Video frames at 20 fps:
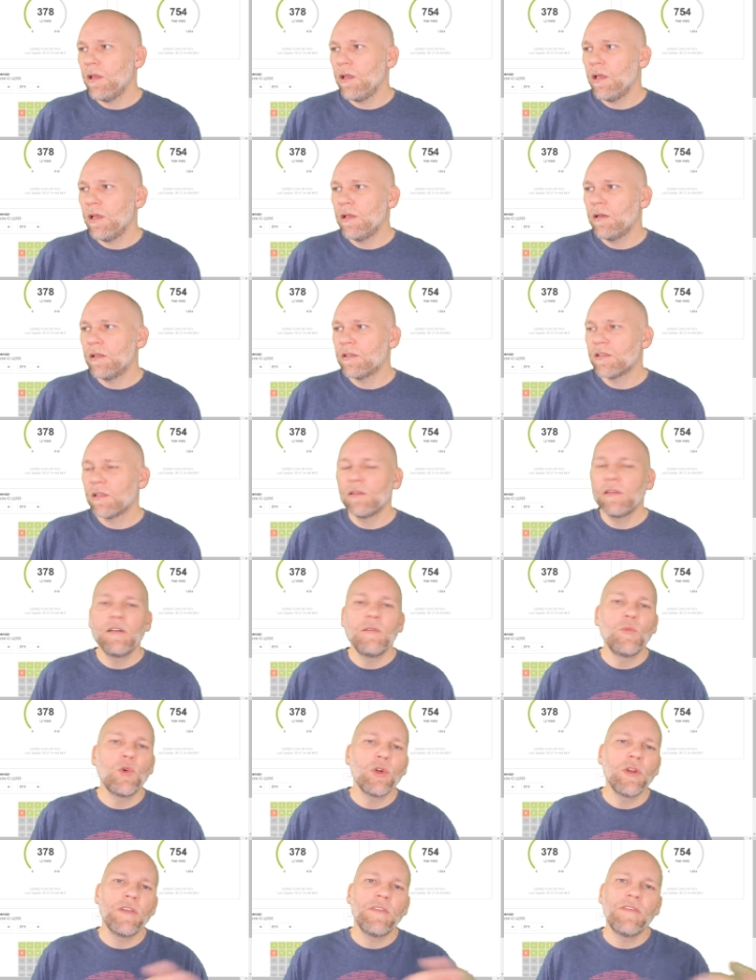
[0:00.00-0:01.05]
and it's a little
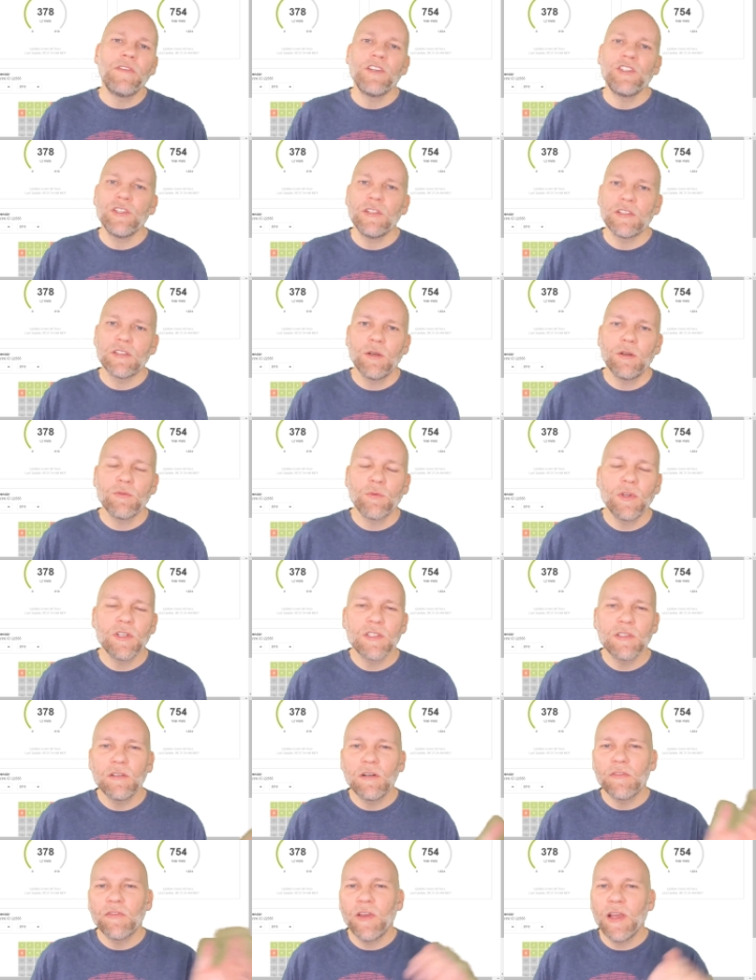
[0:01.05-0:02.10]
more efficient. So it runs a
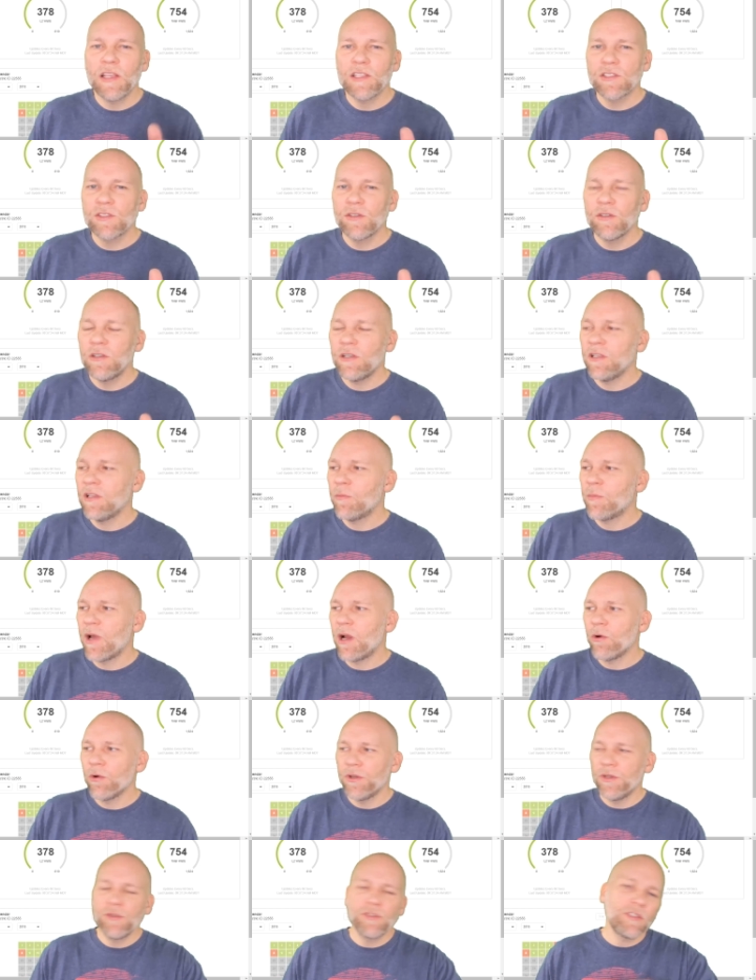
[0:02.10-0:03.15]
little faster and the
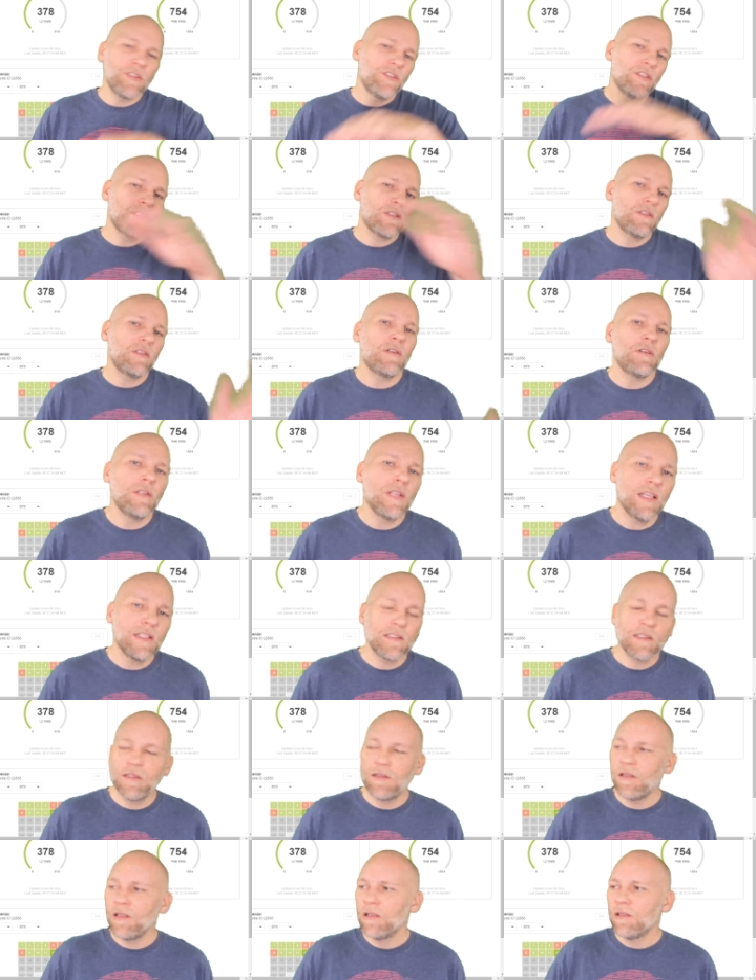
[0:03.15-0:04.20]
power usage is a little
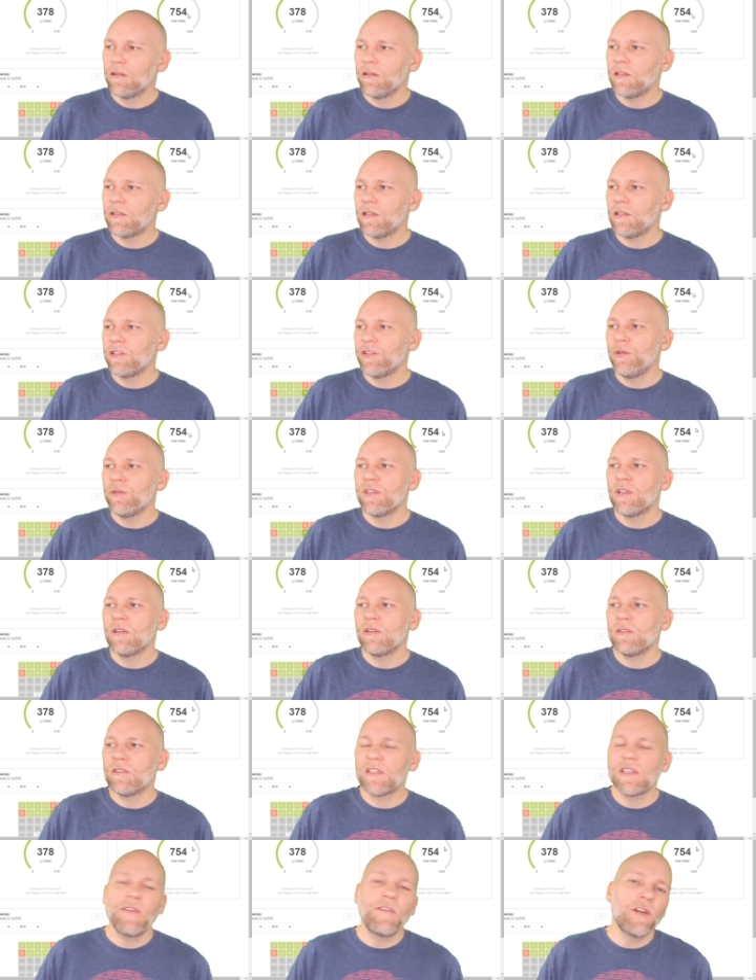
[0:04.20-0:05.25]
less. This is
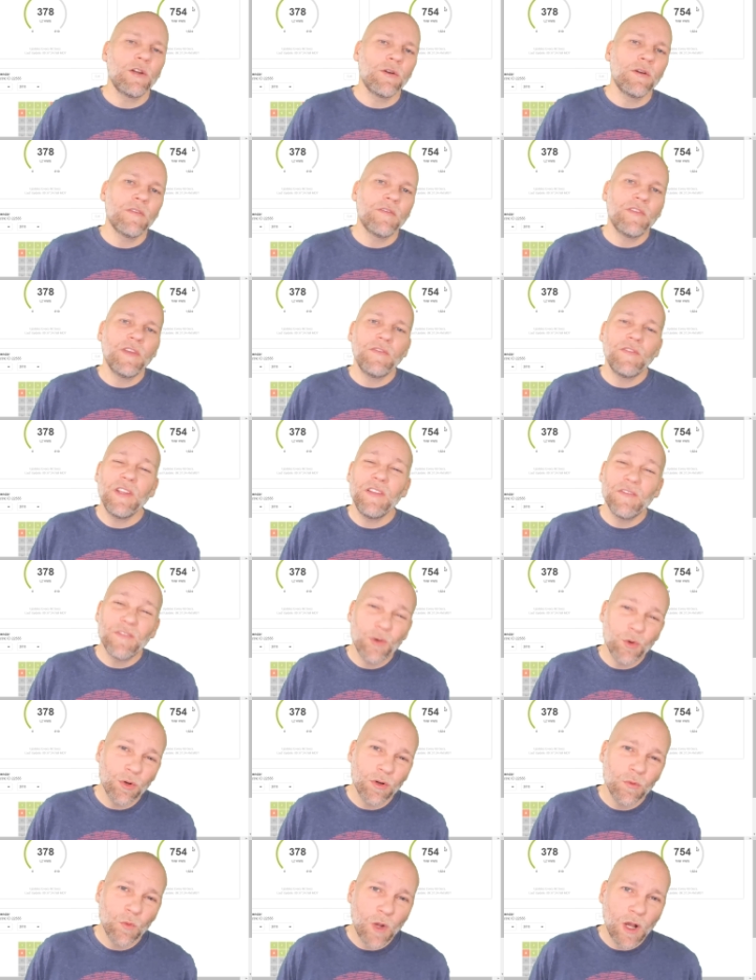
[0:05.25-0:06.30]
using
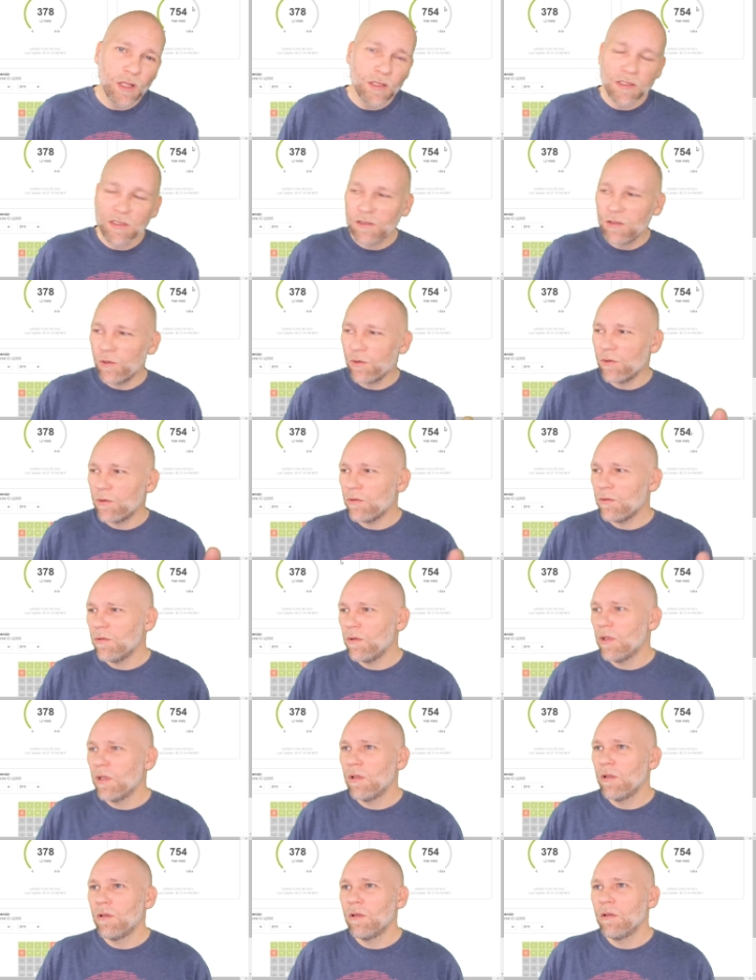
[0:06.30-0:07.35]
754 watts total,
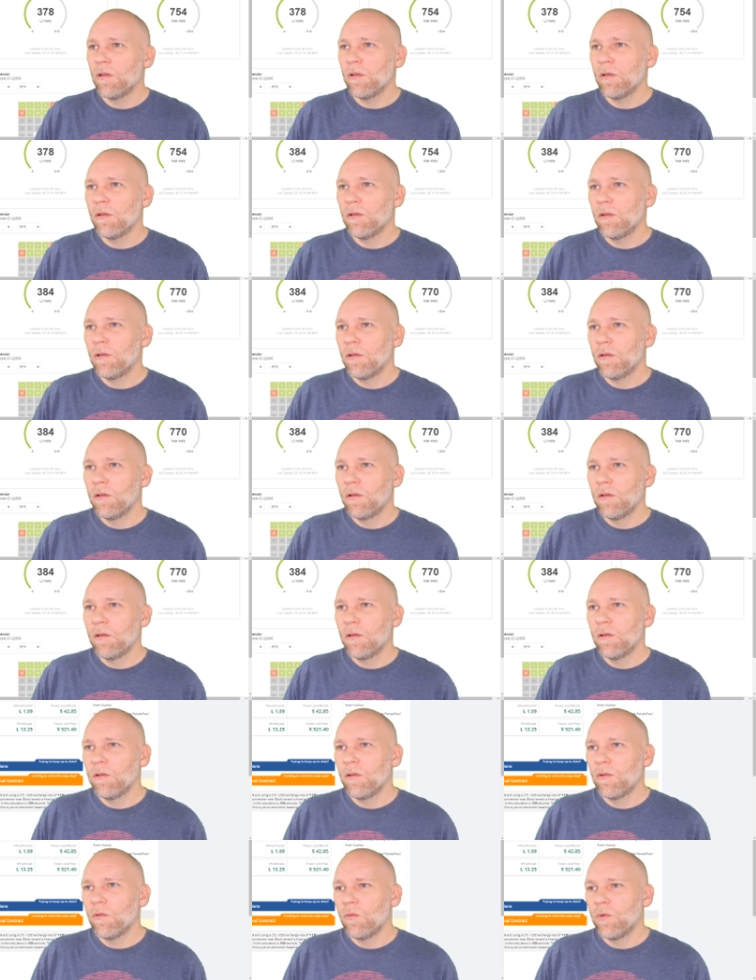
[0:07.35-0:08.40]

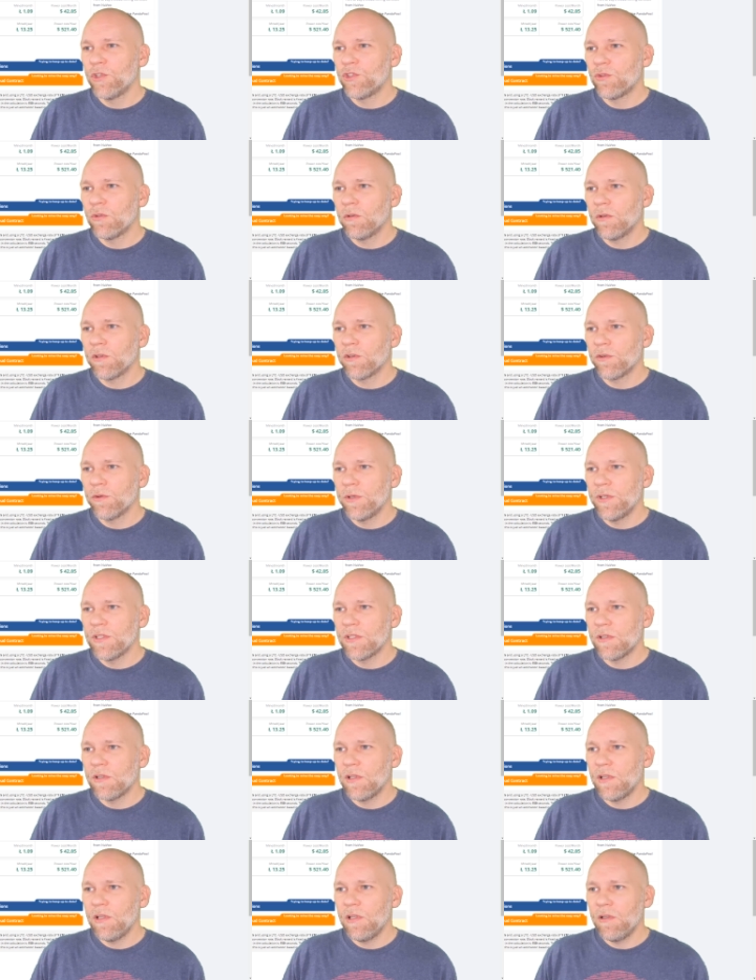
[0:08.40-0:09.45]
which will increase
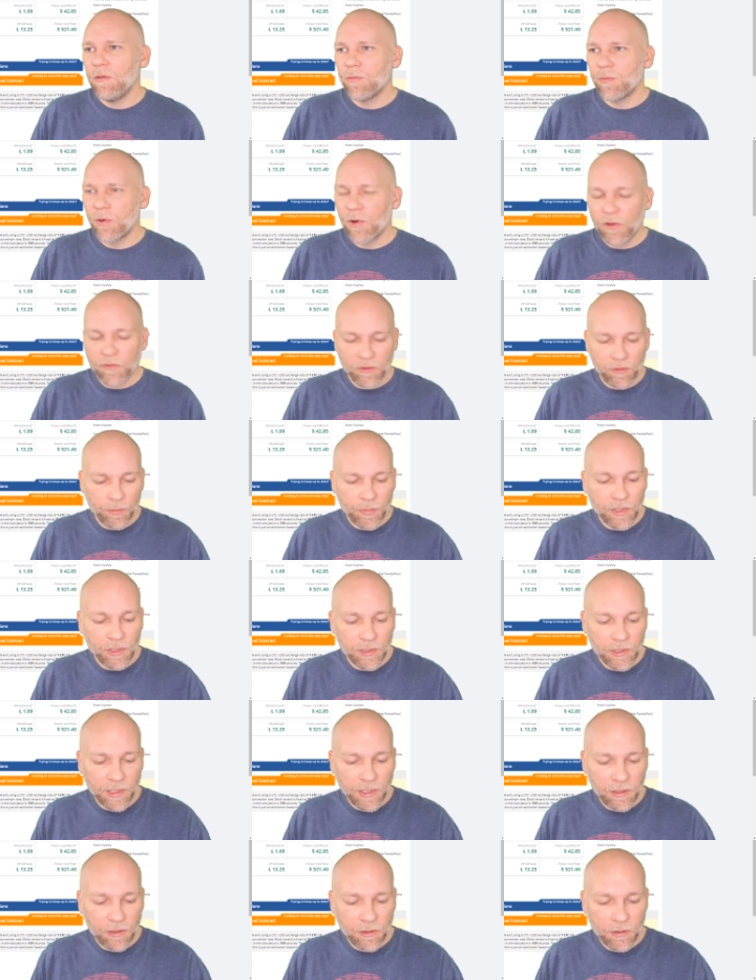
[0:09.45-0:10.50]
the
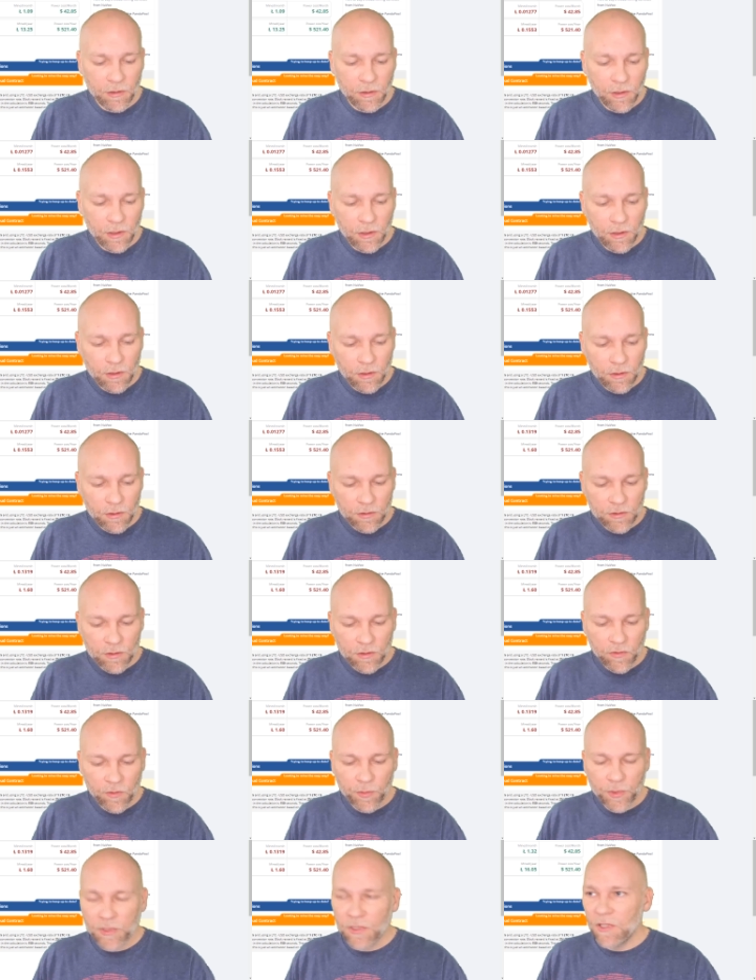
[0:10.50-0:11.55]
profitability. So
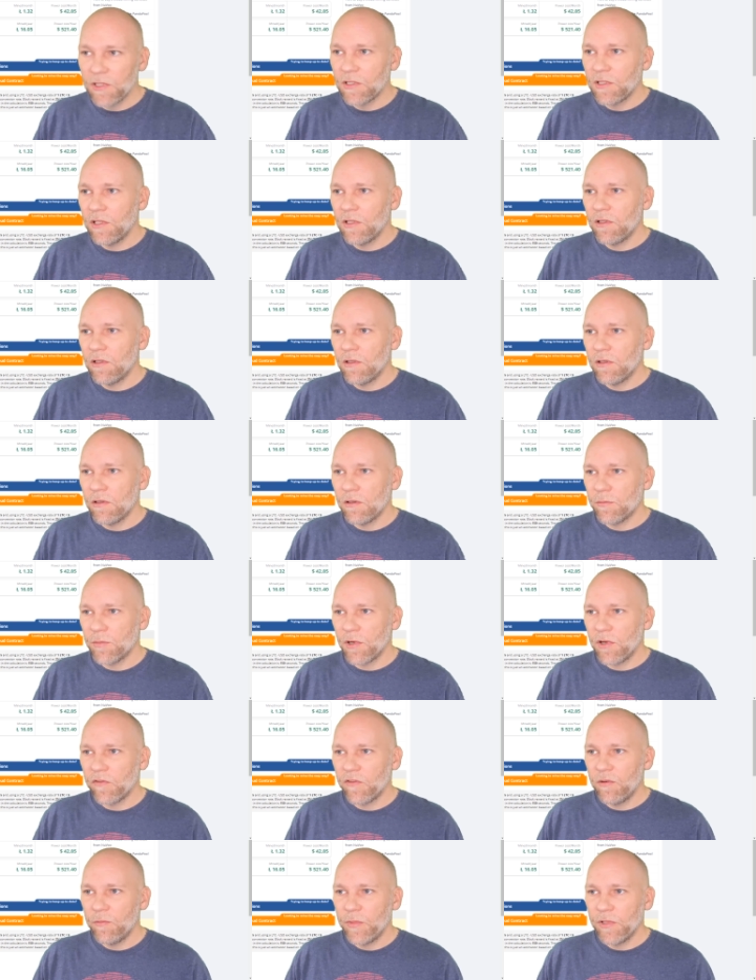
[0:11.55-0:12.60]
if you put this in the
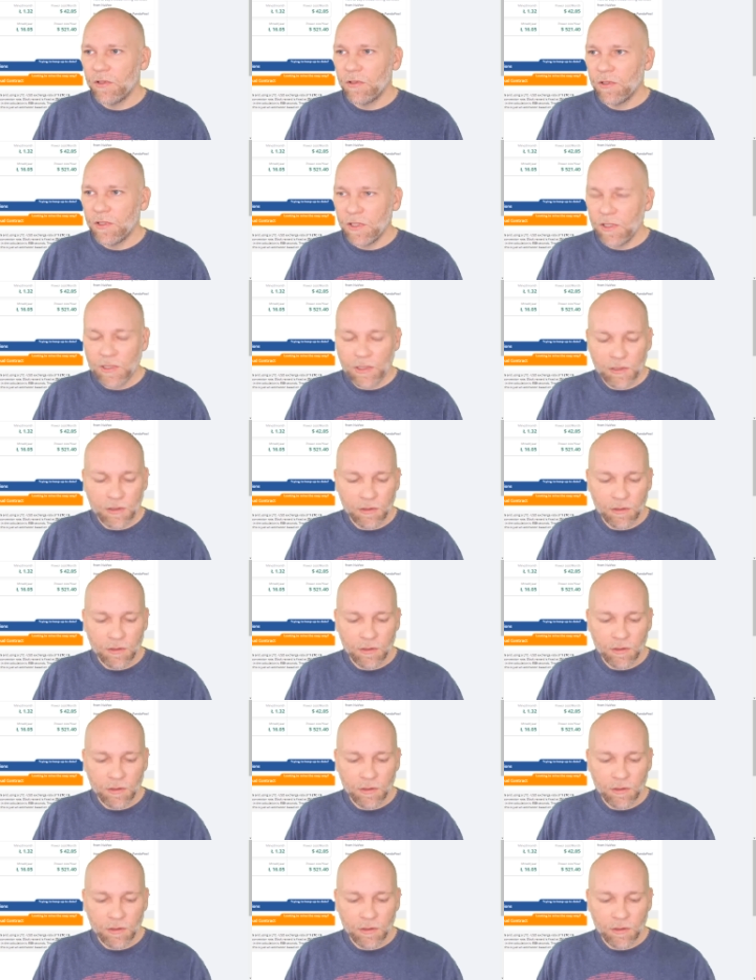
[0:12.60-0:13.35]
profitability,